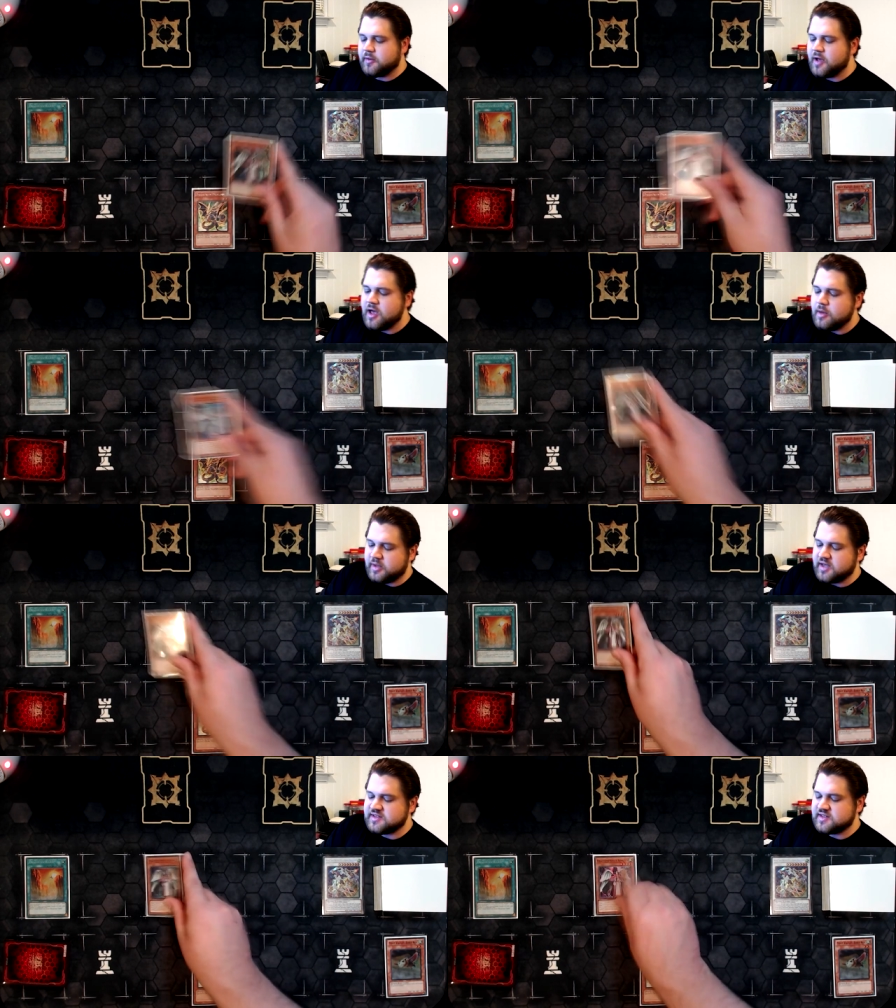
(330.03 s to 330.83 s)
And so
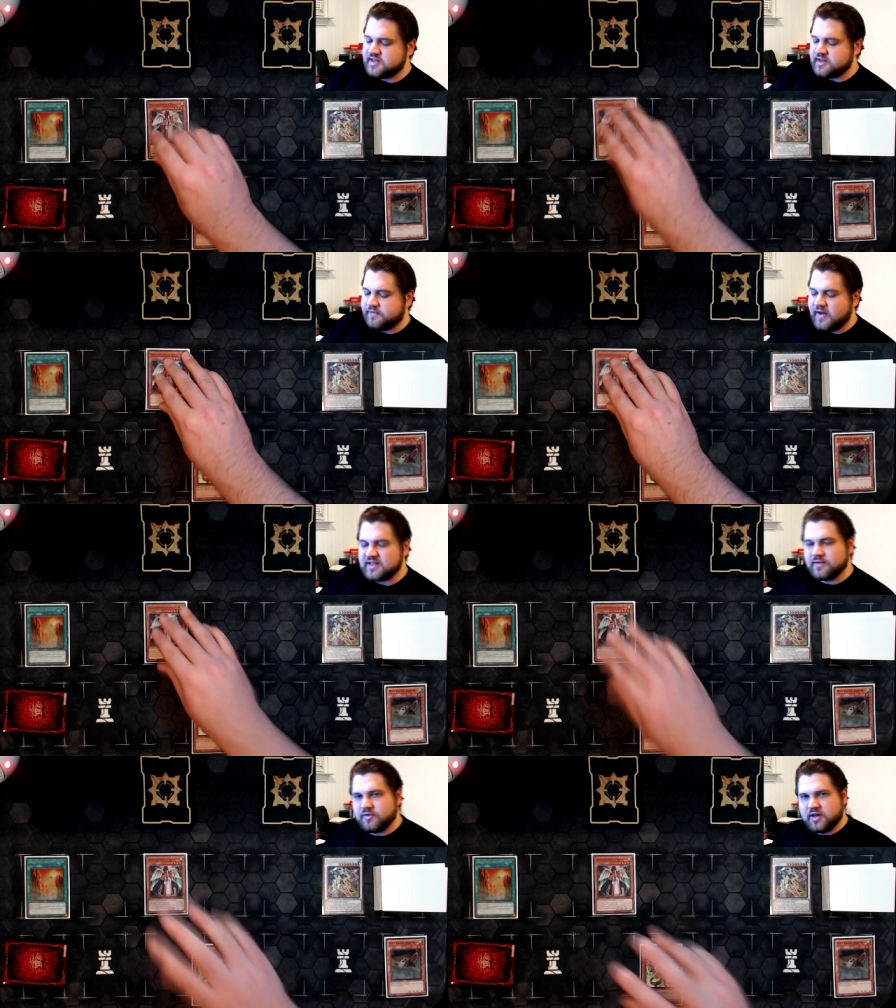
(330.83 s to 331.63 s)
because this is
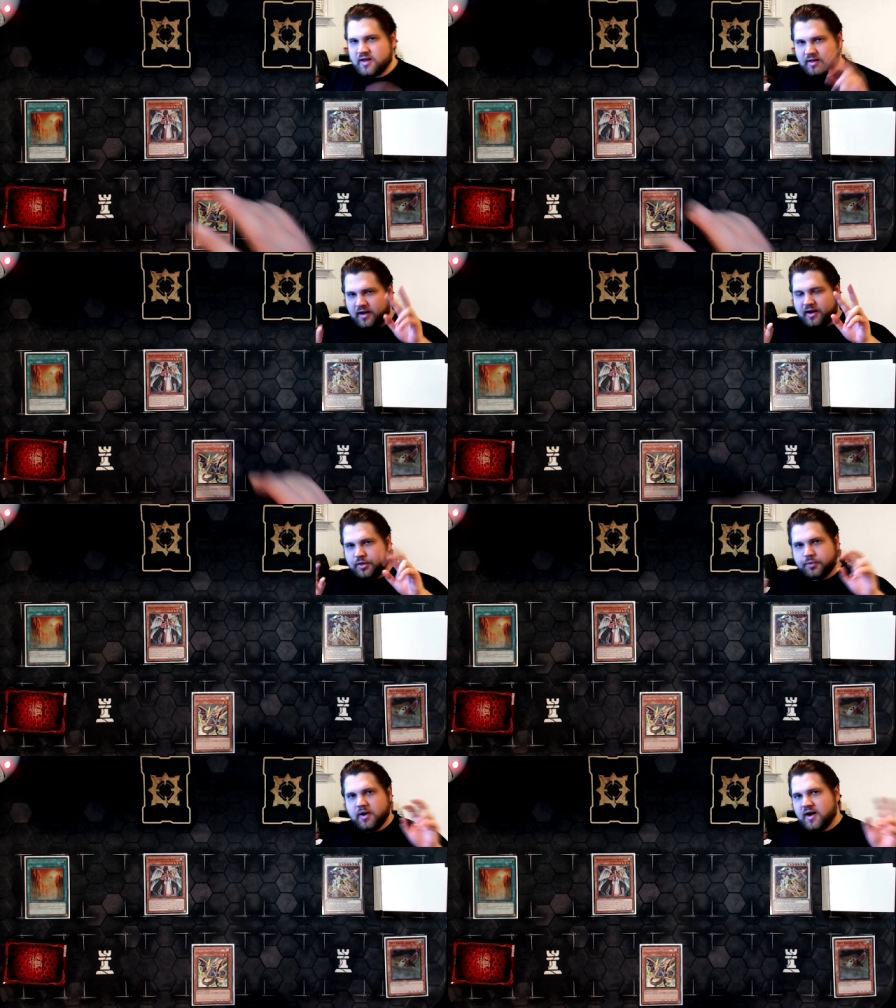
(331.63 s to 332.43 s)
effectively
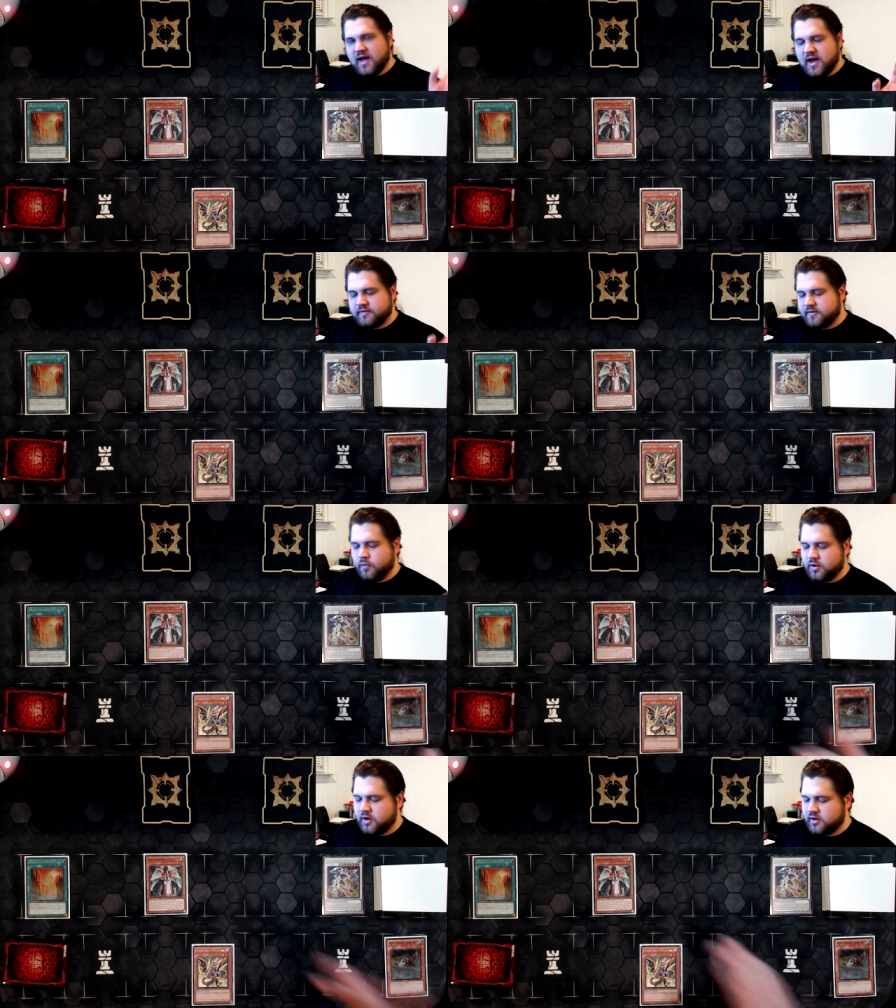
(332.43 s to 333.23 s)
like a three and a
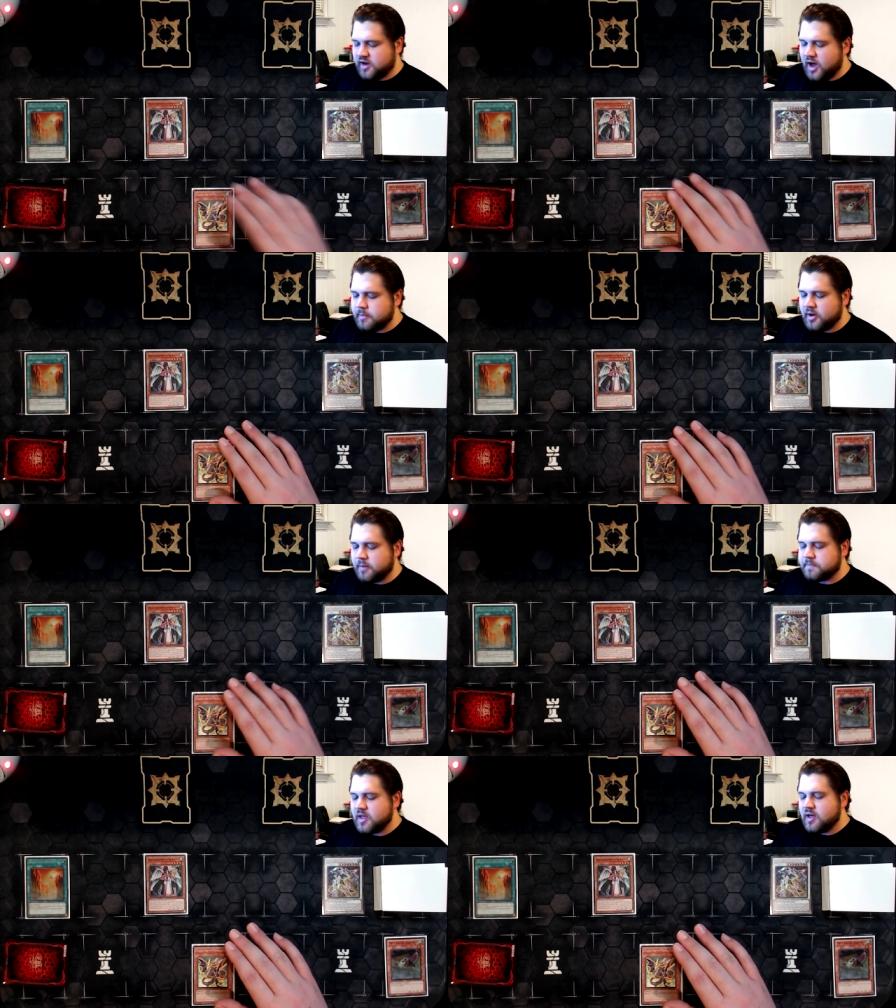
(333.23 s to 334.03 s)
half to four card
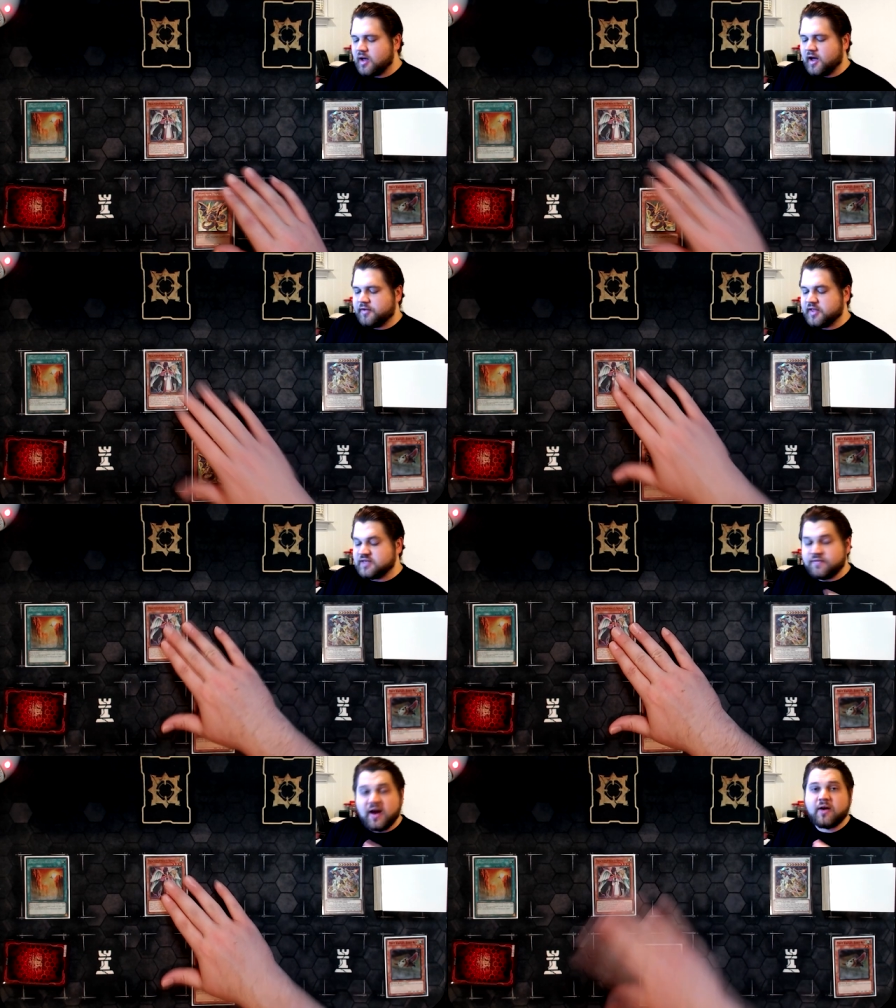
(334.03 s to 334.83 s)
combo,
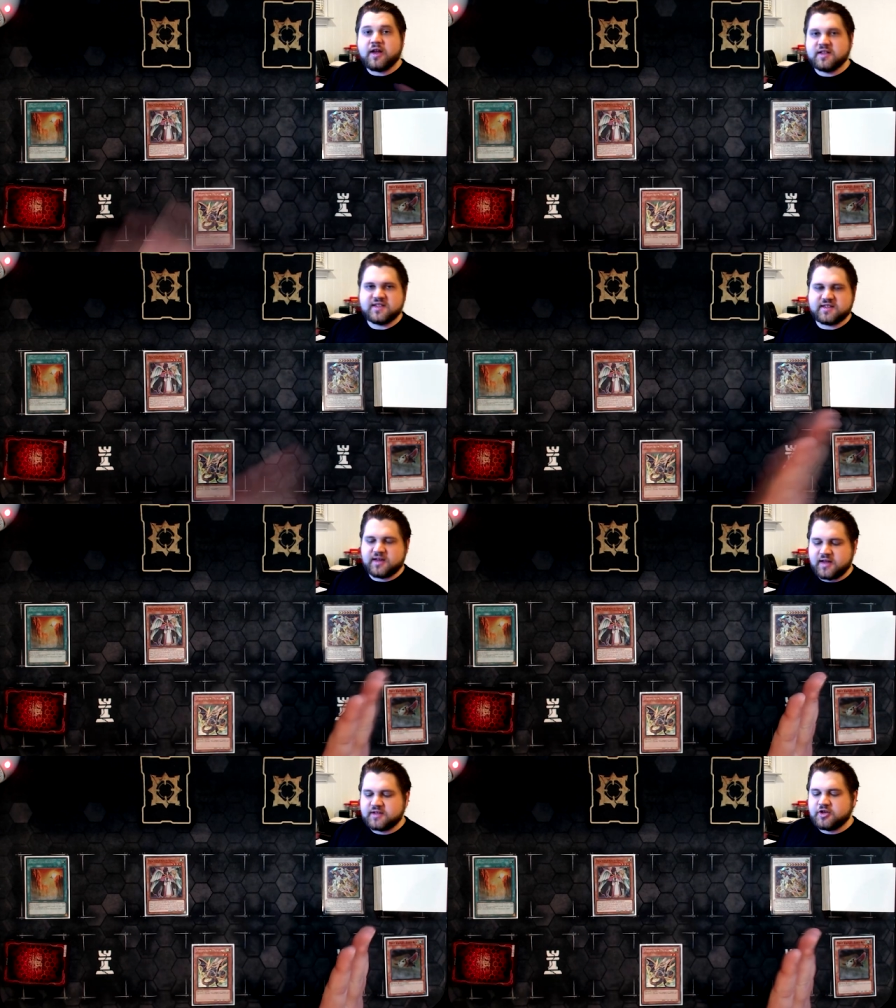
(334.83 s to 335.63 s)
uh, that's very
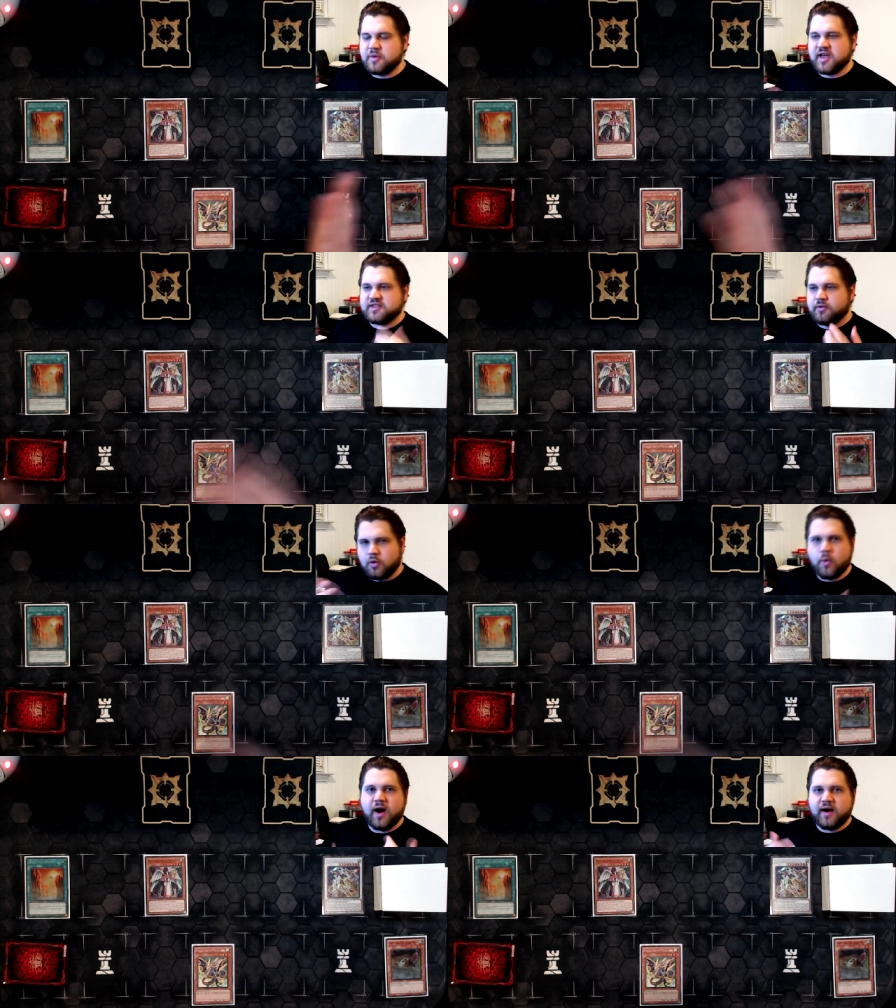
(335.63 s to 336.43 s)
consistent to get to
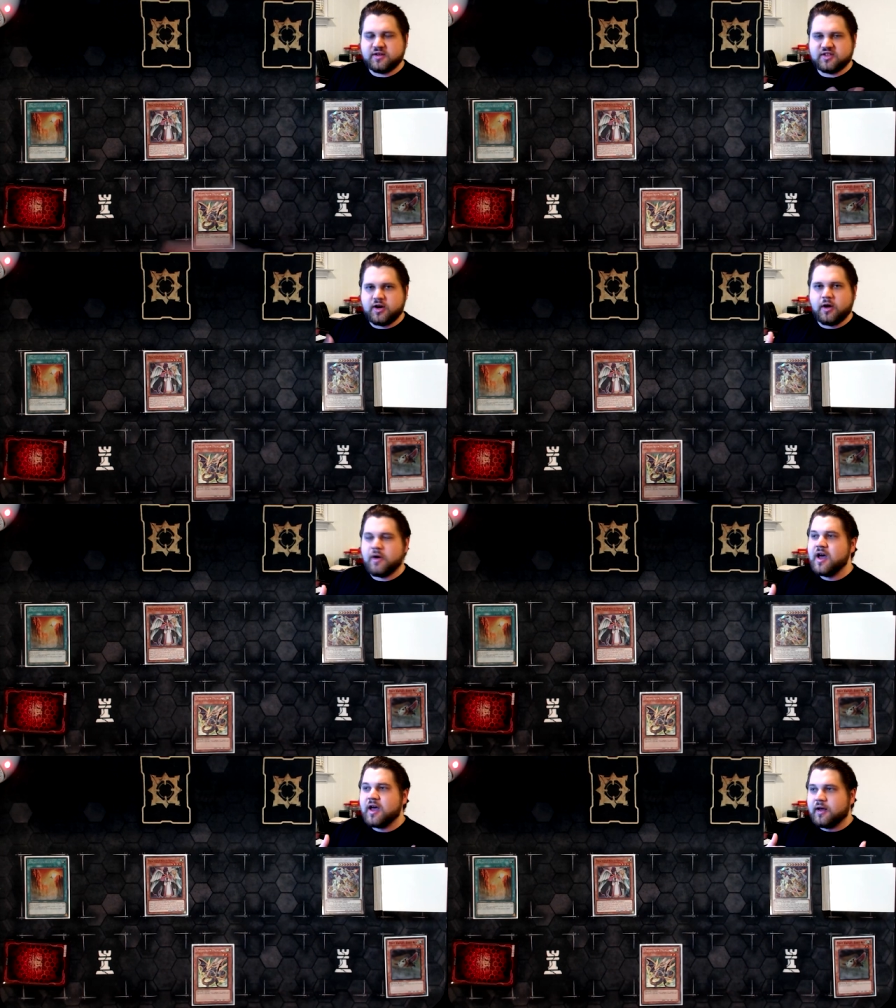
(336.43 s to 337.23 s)
because it
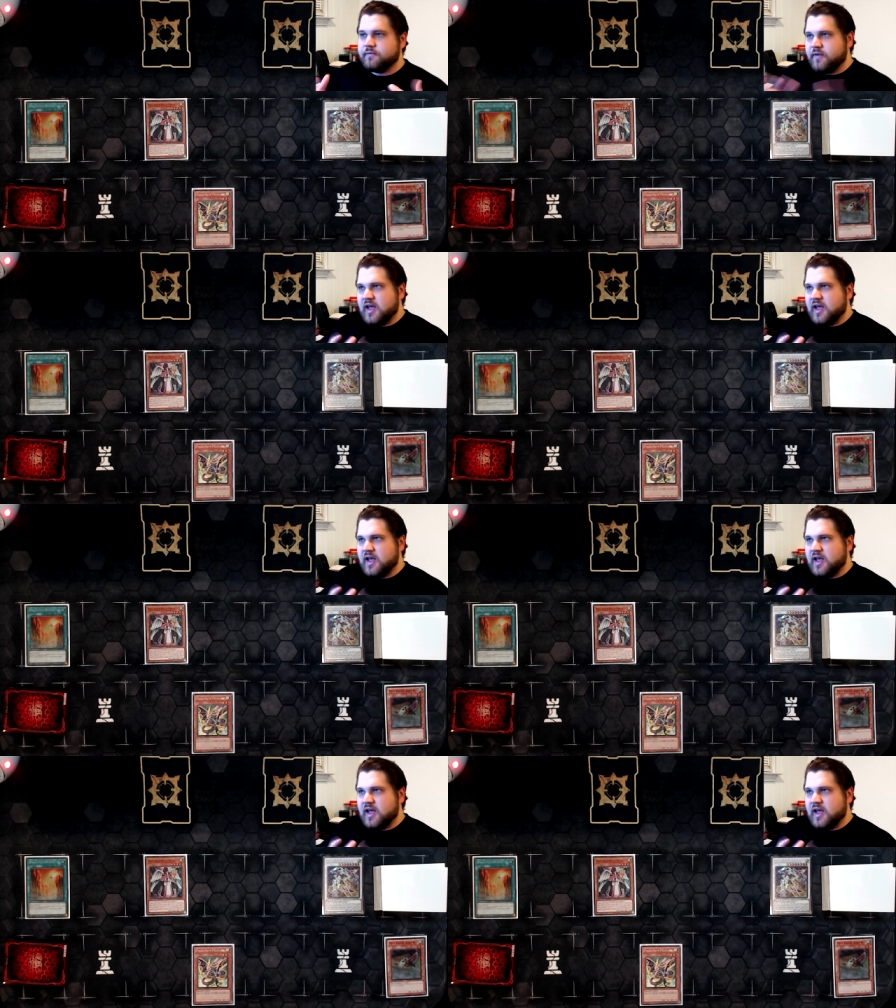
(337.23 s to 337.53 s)
requires, you know,